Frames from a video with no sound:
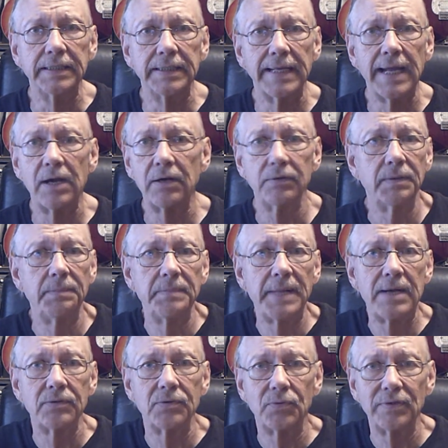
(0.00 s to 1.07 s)
and now I'm
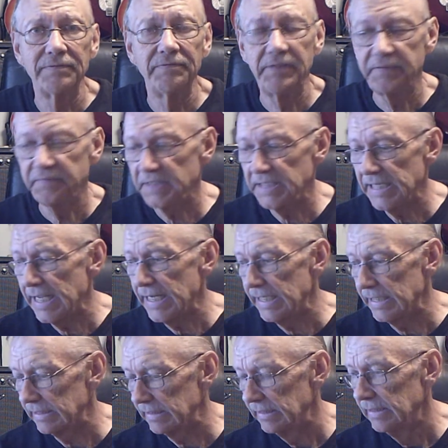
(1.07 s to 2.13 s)
down to 158.